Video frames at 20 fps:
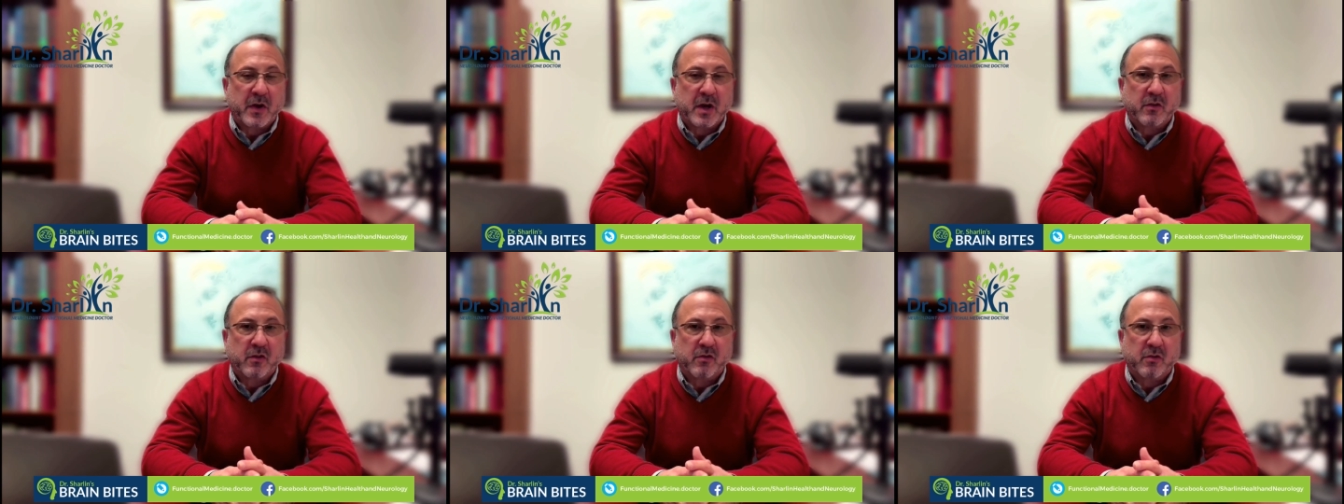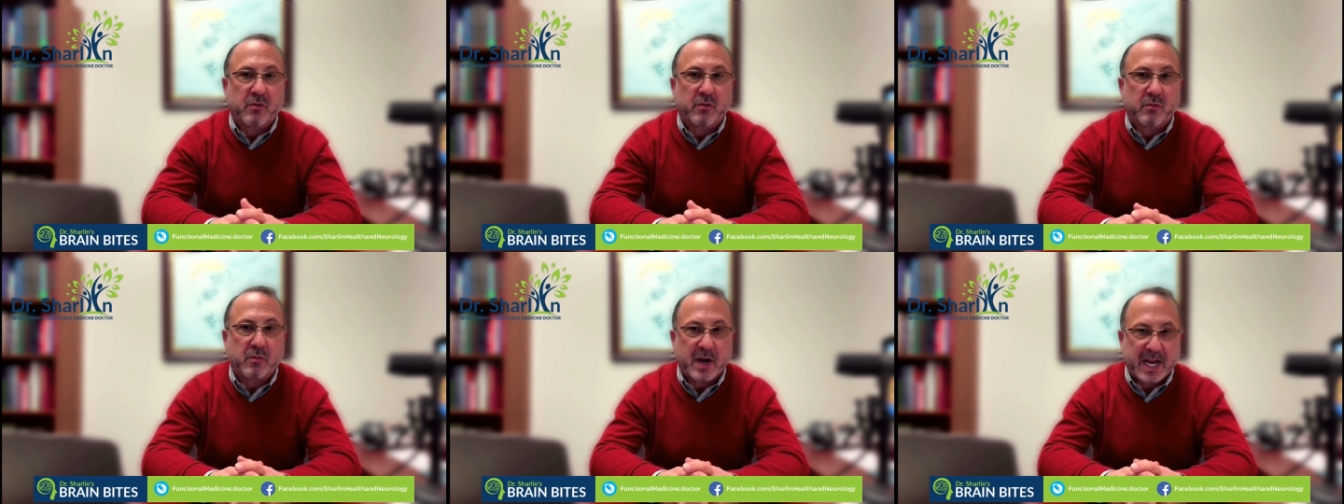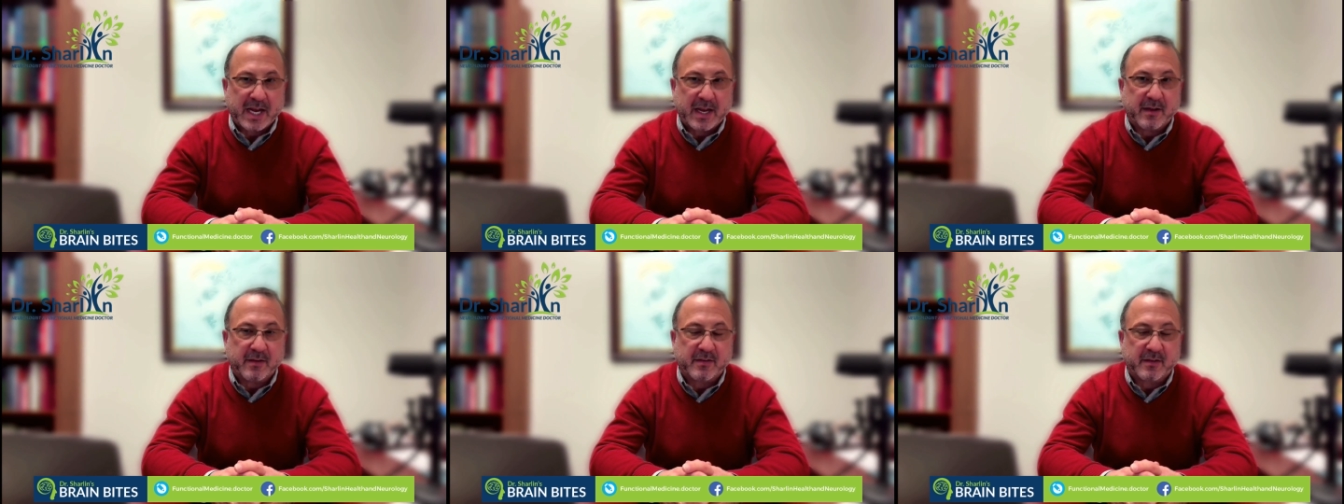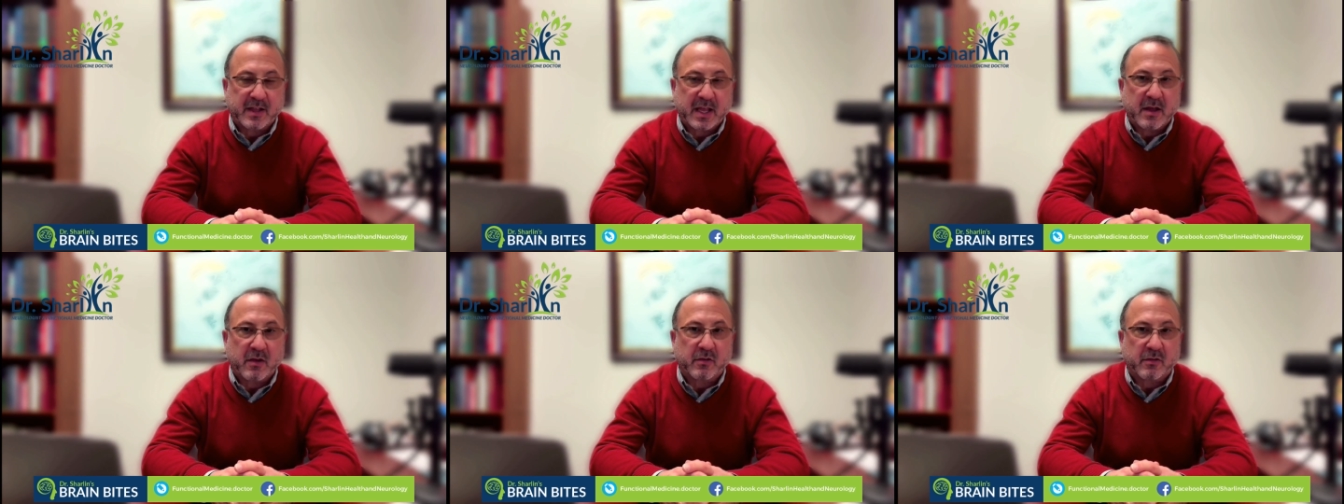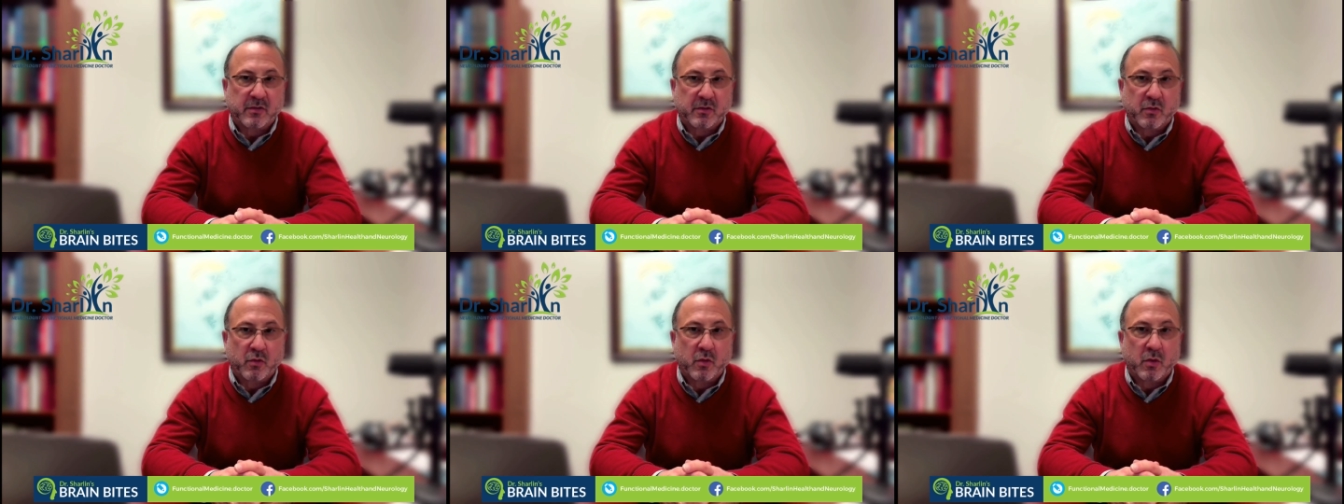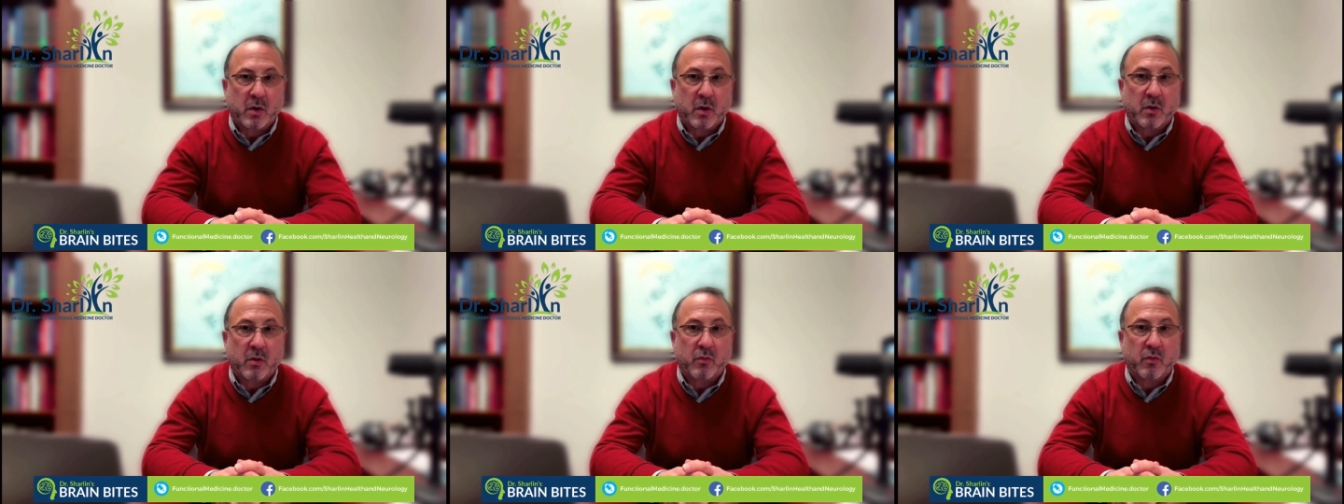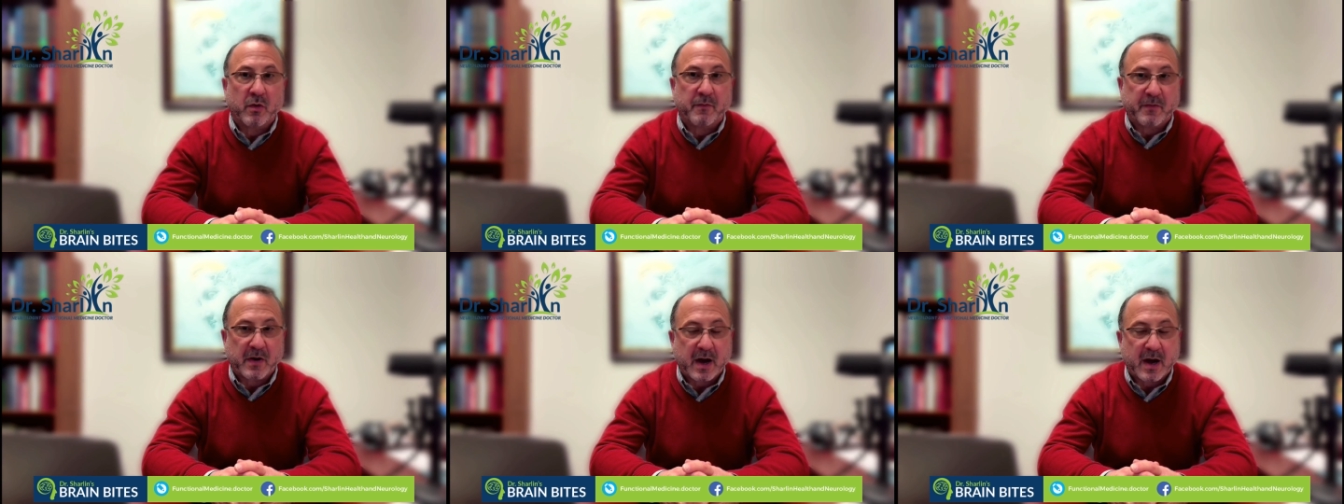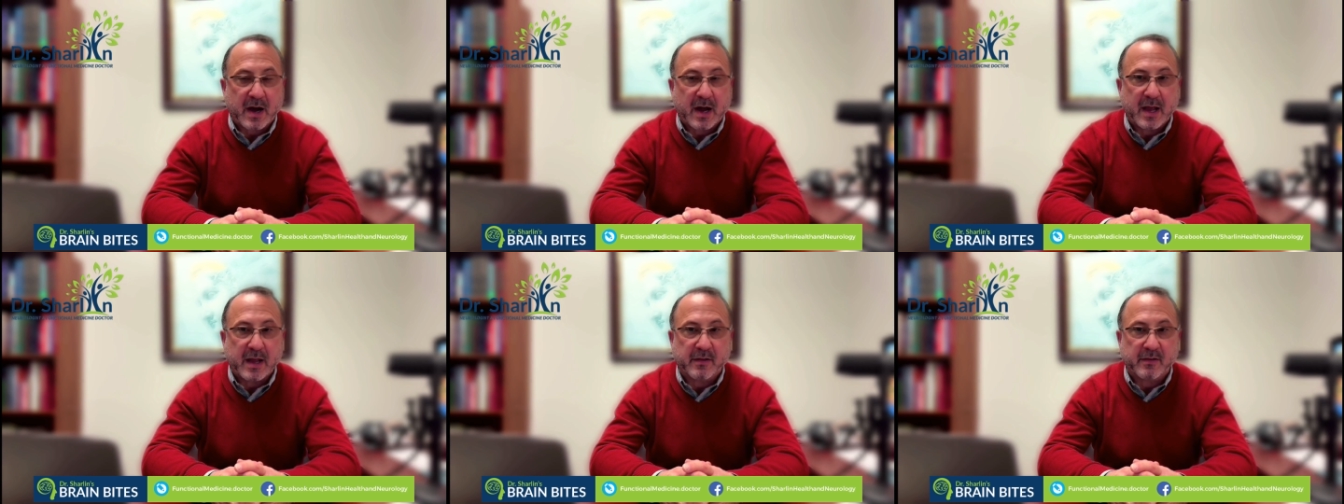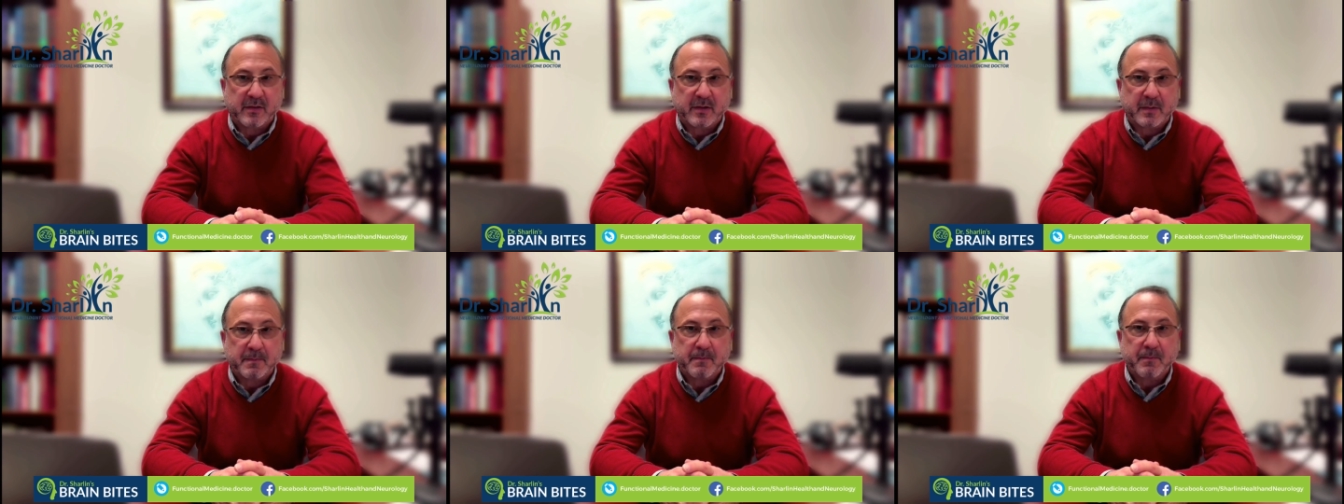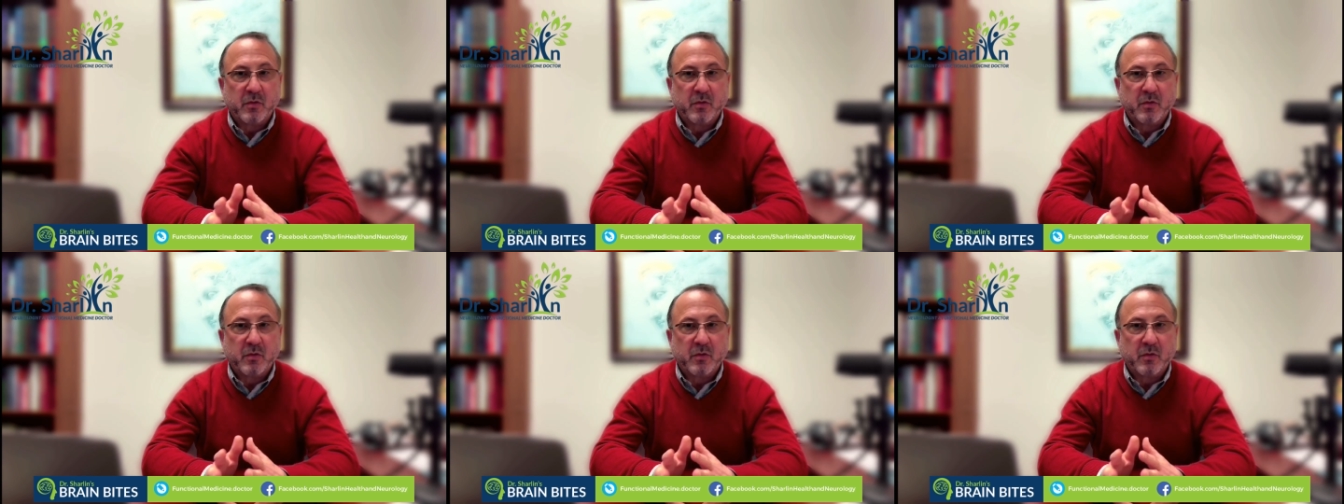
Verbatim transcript: Functional Rating Scale Score Revised.